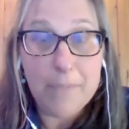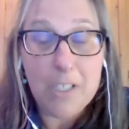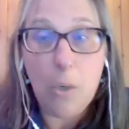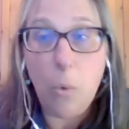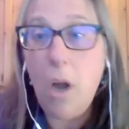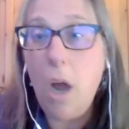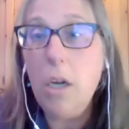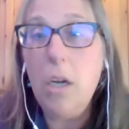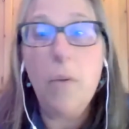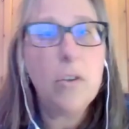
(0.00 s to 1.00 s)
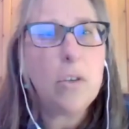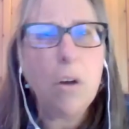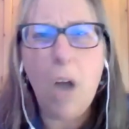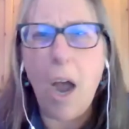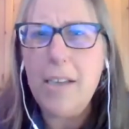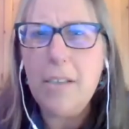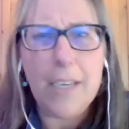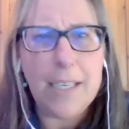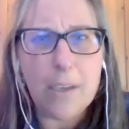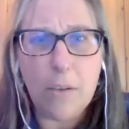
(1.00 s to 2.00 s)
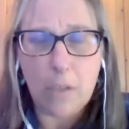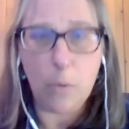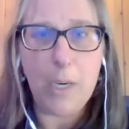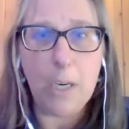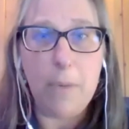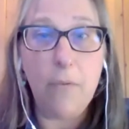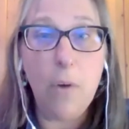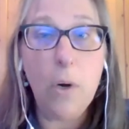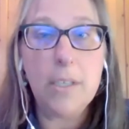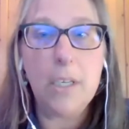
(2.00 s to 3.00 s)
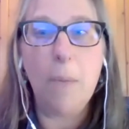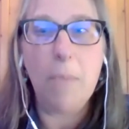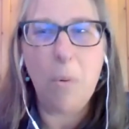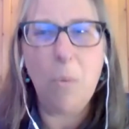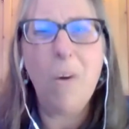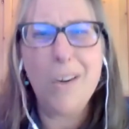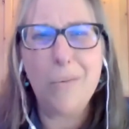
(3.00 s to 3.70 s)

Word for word: So we're not, you know, there's all kinds of things out there that we could be focusing on, but we want to